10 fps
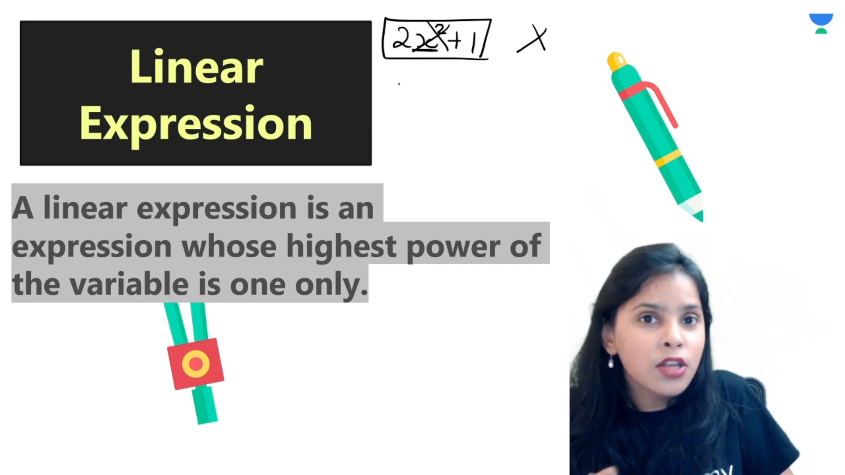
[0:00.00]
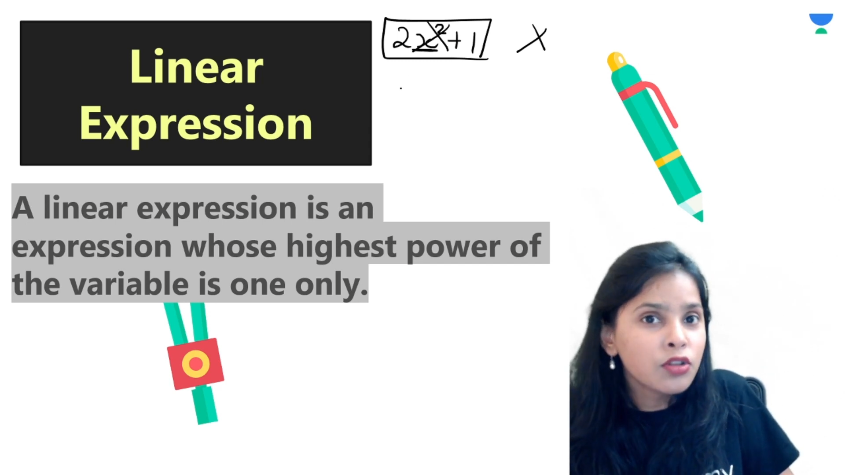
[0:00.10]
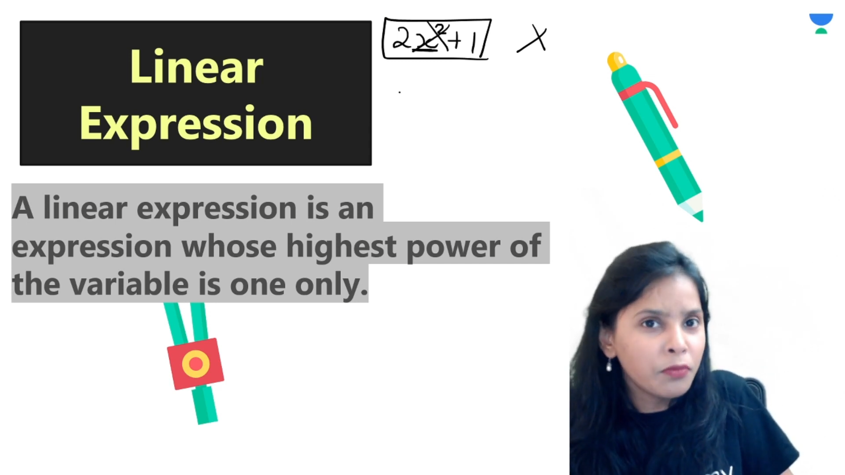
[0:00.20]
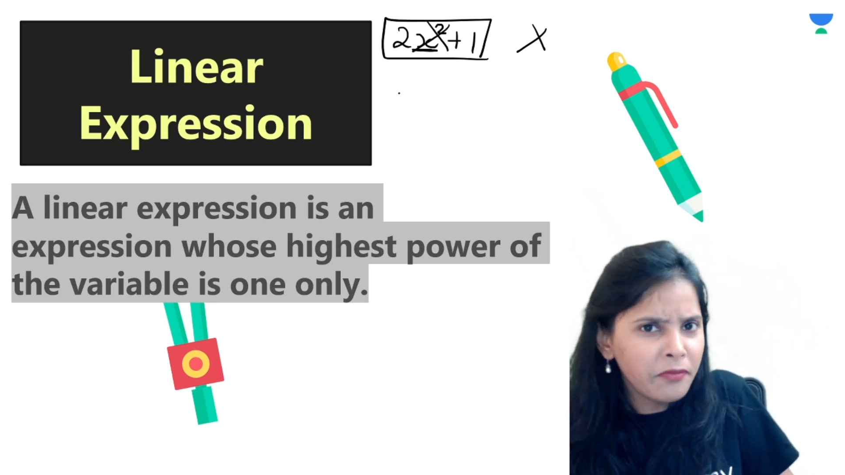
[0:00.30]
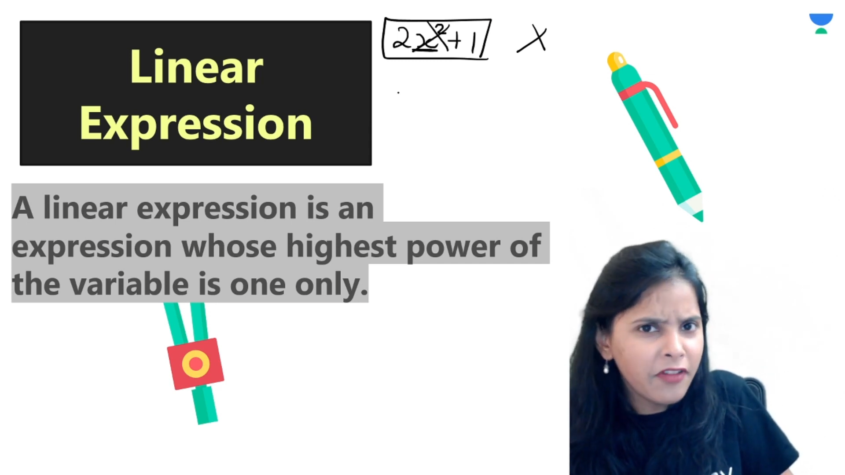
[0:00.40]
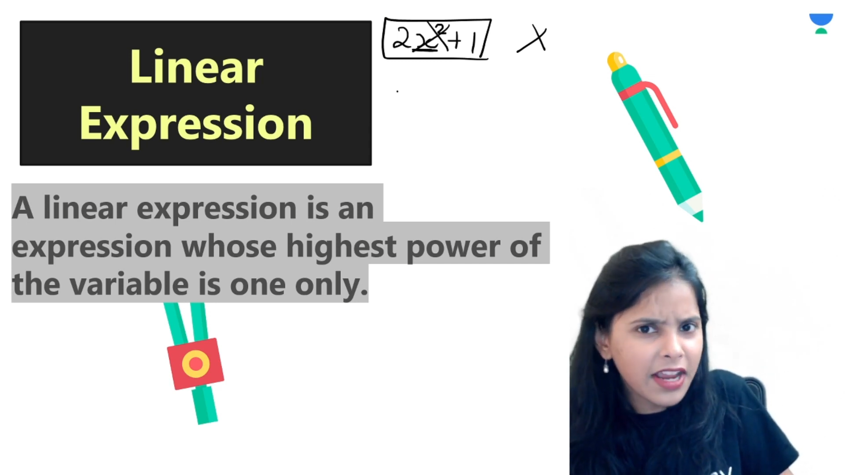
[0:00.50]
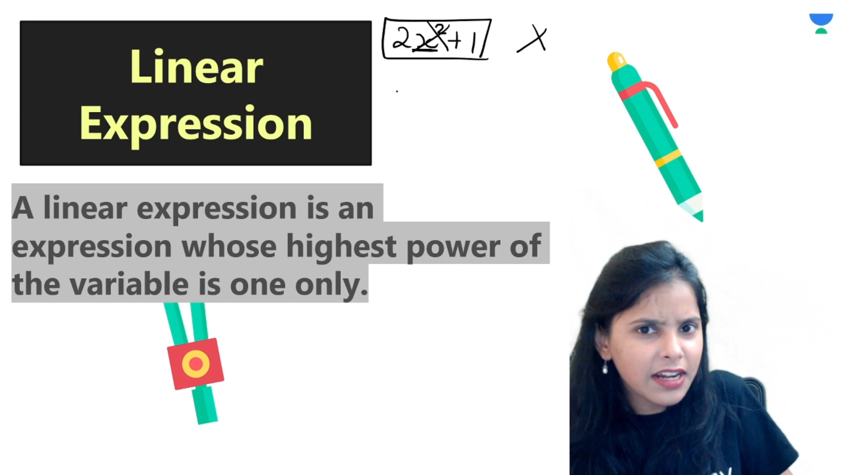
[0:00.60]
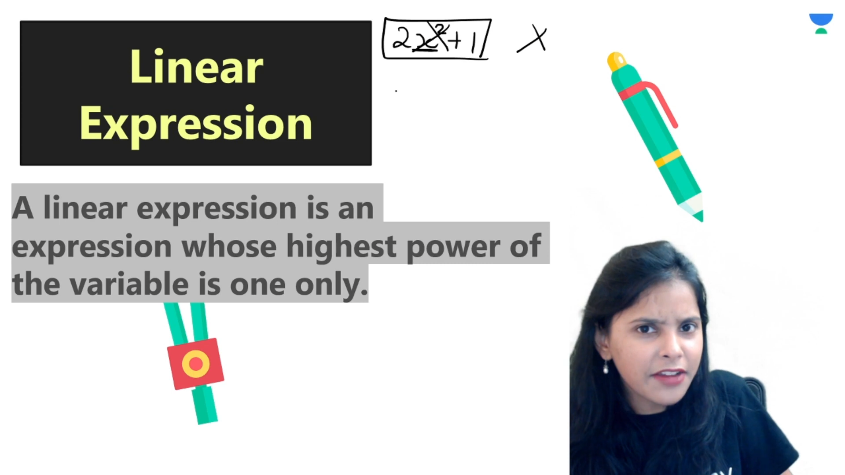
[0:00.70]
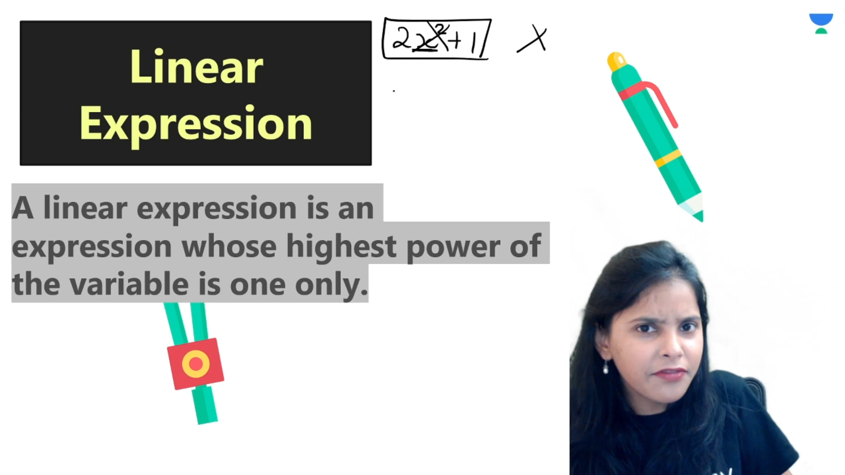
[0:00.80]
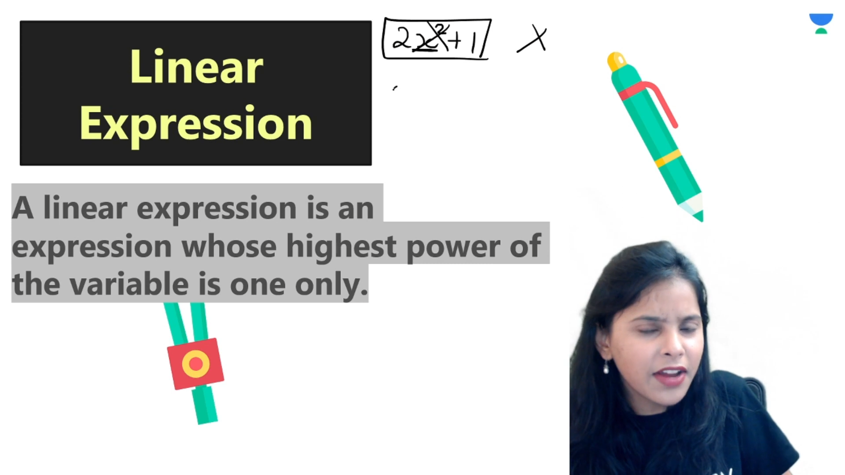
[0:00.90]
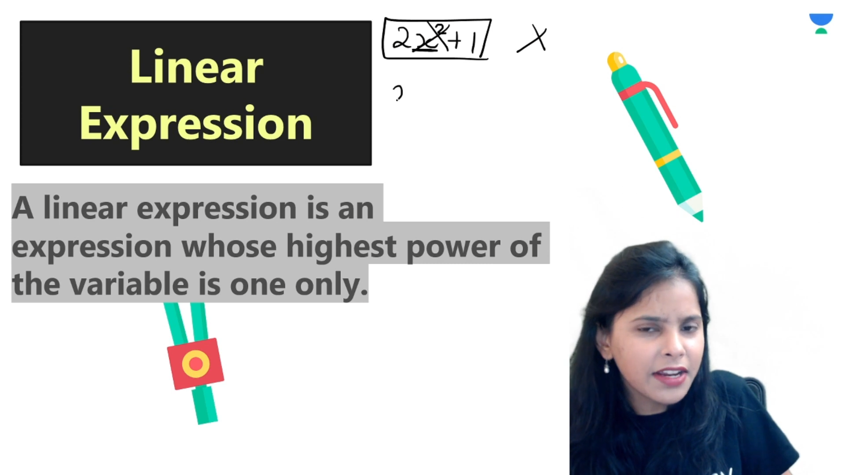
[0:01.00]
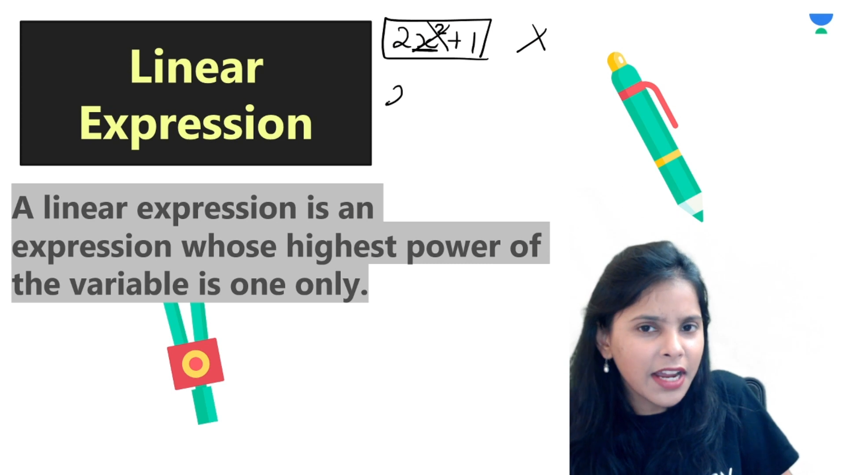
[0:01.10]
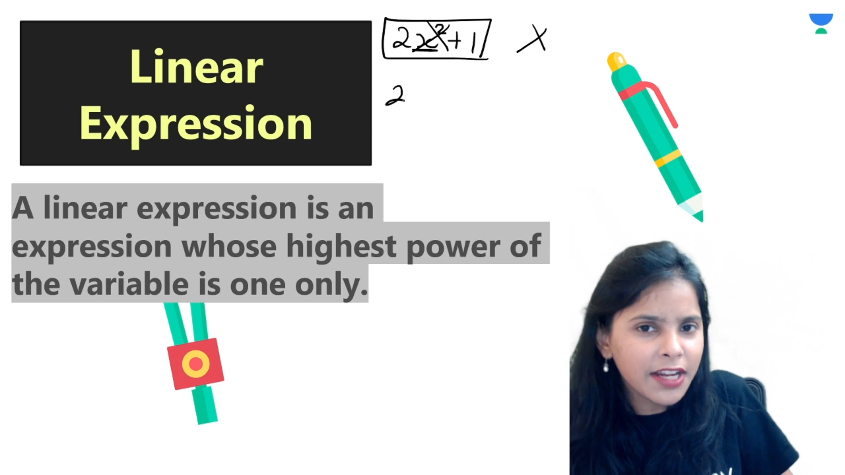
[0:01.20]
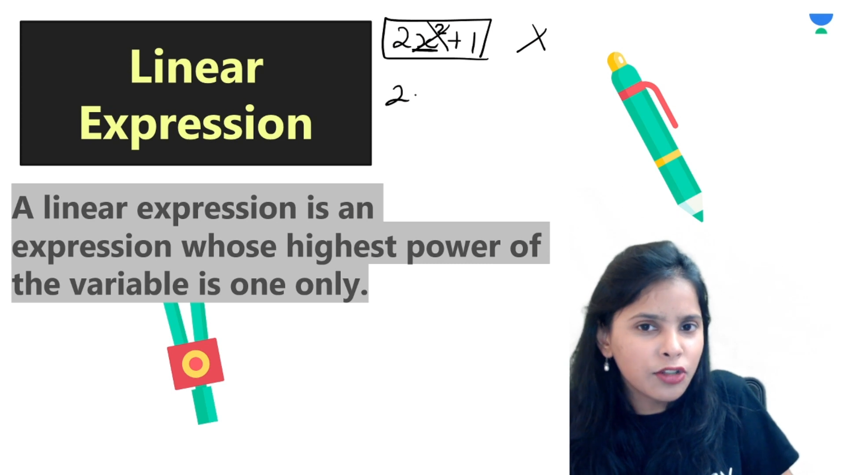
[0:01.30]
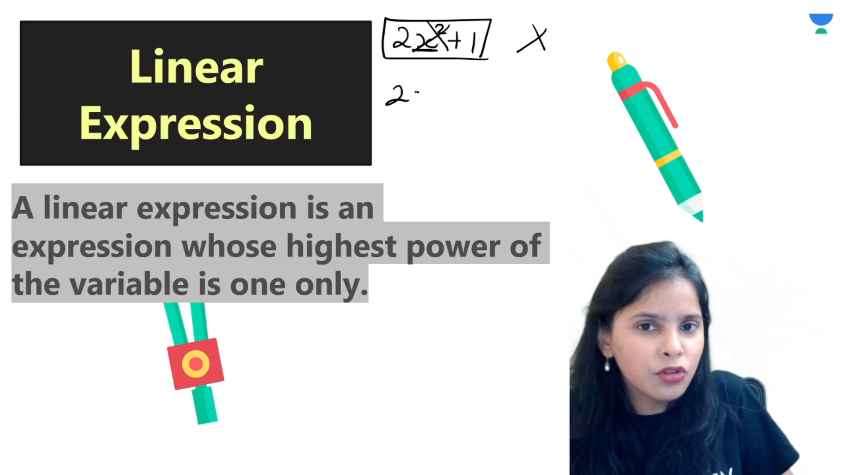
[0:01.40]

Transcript: So when if I write